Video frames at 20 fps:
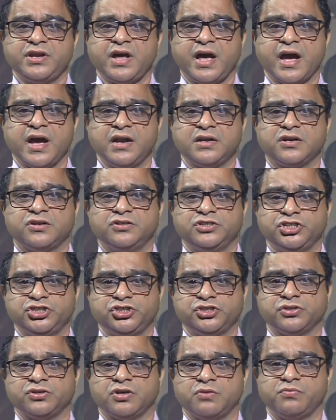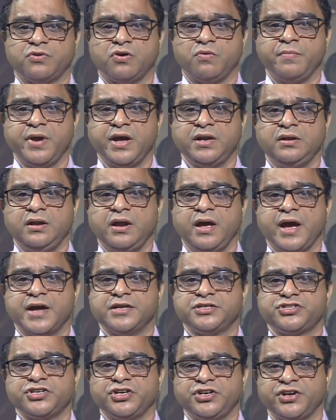the health condition of women
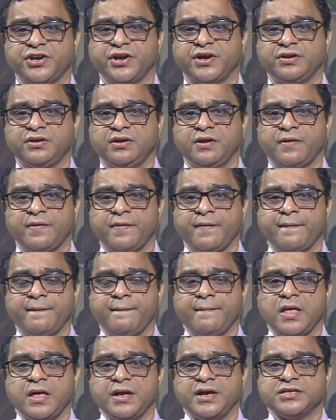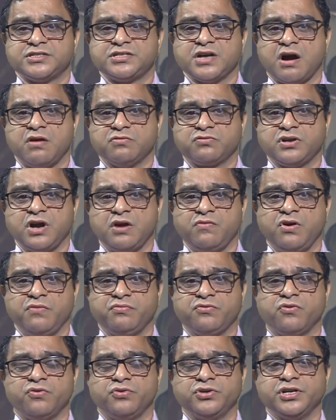and children is the outcome
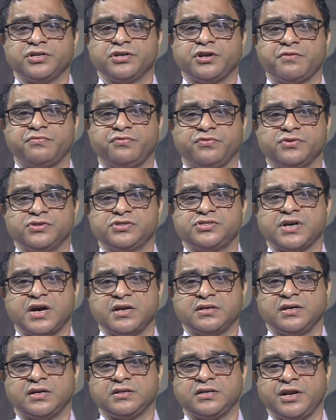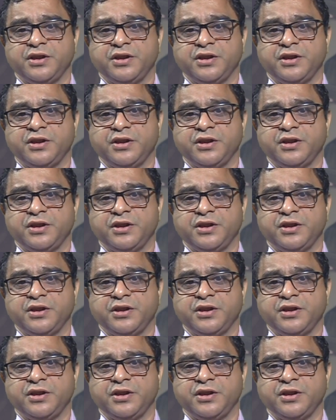of coordinated efforts under the